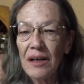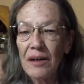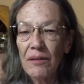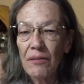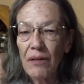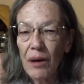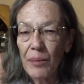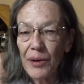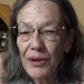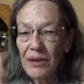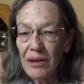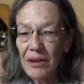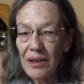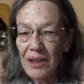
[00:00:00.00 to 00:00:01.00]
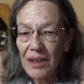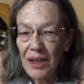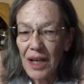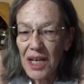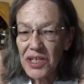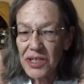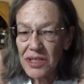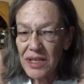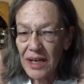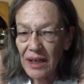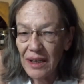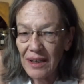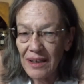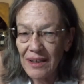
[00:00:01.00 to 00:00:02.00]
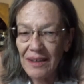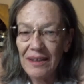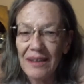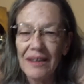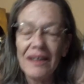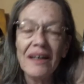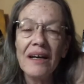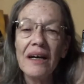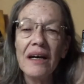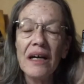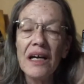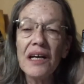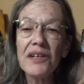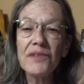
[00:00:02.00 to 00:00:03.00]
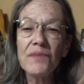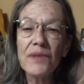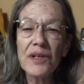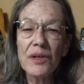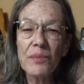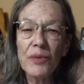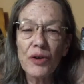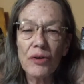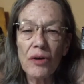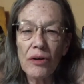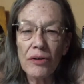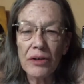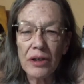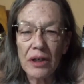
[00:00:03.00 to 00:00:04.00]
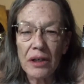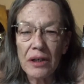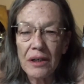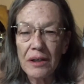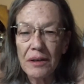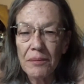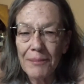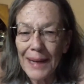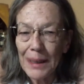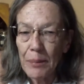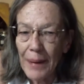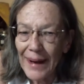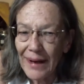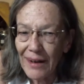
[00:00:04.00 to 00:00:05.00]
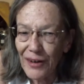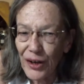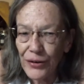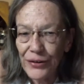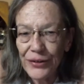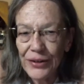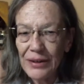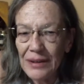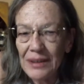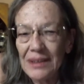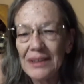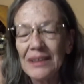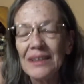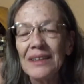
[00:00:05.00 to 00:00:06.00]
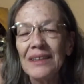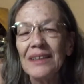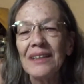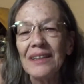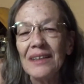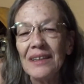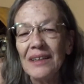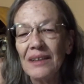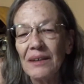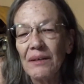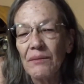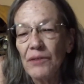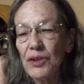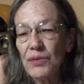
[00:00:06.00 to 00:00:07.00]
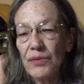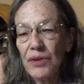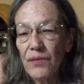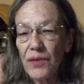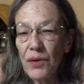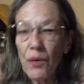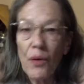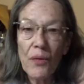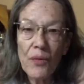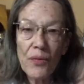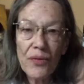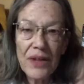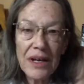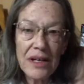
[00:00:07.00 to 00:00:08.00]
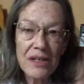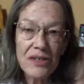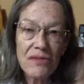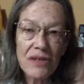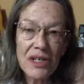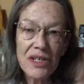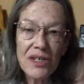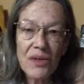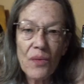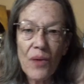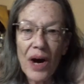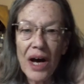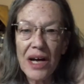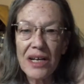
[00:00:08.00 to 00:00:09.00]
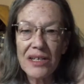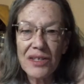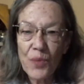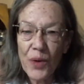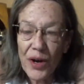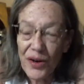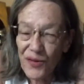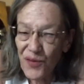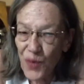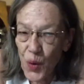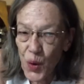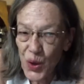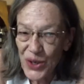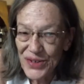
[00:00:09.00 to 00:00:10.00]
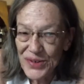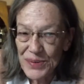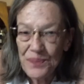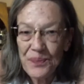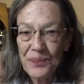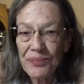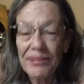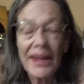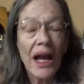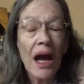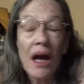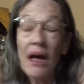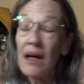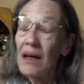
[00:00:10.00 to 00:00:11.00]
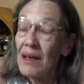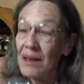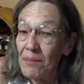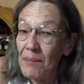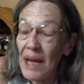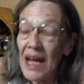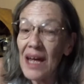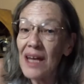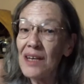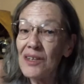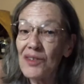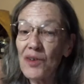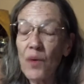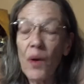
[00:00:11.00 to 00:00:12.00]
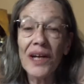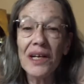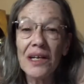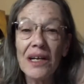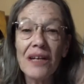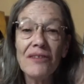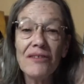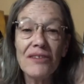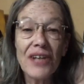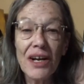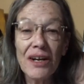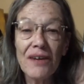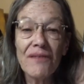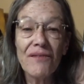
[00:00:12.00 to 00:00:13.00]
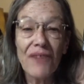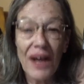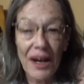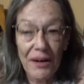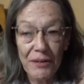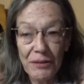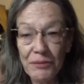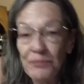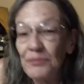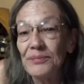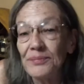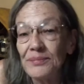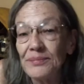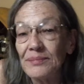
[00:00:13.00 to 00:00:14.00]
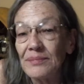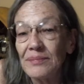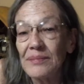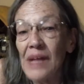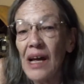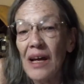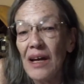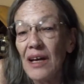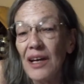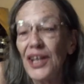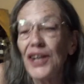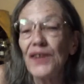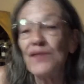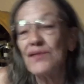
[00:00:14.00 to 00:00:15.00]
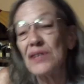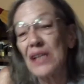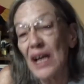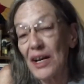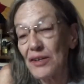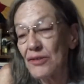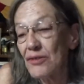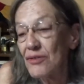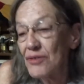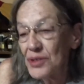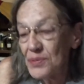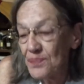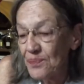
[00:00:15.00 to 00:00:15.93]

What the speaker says: Robert Lustig. He has written a book called Metabolical, which will give you all the histories, the whys, and wherefores. The man is quite an entertaining fellow. He gives lectures,